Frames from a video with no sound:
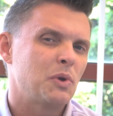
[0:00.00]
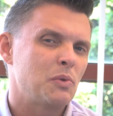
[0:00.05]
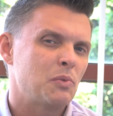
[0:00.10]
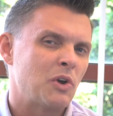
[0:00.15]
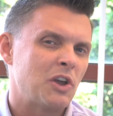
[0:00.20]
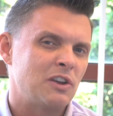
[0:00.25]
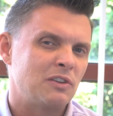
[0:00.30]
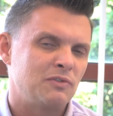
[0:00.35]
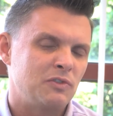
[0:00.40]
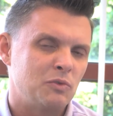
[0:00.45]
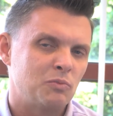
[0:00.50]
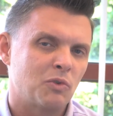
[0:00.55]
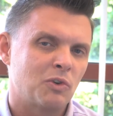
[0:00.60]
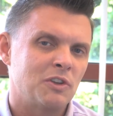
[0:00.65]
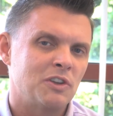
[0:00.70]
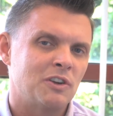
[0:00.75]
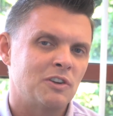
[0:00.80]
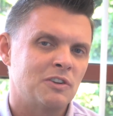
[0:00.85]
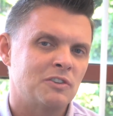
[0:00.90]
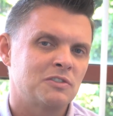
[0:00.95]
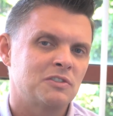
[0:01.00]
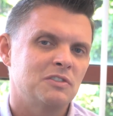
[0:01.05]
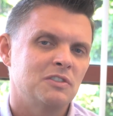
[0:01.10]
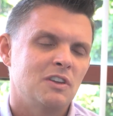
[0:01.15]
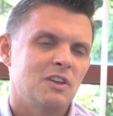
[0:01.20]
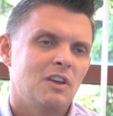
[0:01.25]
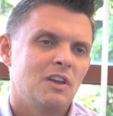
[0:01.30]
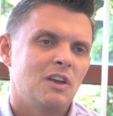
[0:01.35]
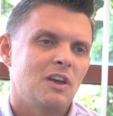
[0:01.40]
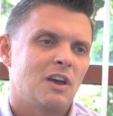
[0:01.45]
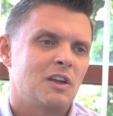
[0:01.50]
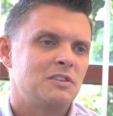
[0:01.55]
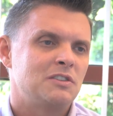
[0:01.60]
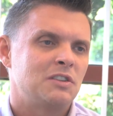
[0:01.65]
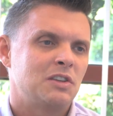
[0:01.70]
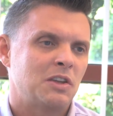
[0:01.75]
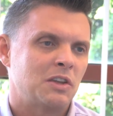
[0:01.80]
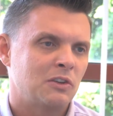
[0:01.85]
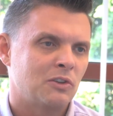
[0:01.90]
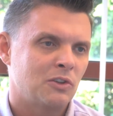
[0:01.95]
we wait a few more years
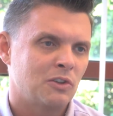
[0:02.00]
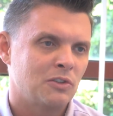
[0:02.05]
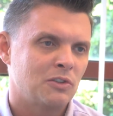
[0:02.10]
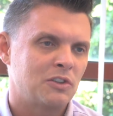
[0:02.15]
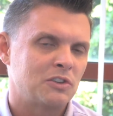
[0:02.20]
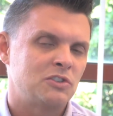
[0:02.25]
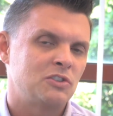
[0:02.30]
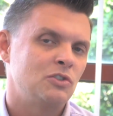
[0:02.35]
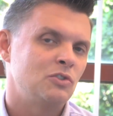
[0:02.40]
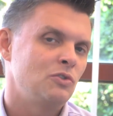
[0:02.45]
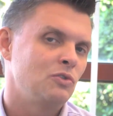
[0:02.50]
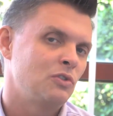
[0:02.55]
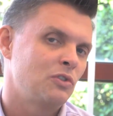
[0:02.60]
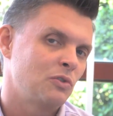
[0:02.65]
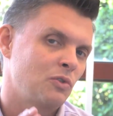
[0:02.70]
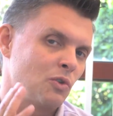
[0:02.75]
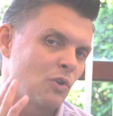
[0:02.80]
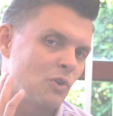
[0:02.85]
until the tooth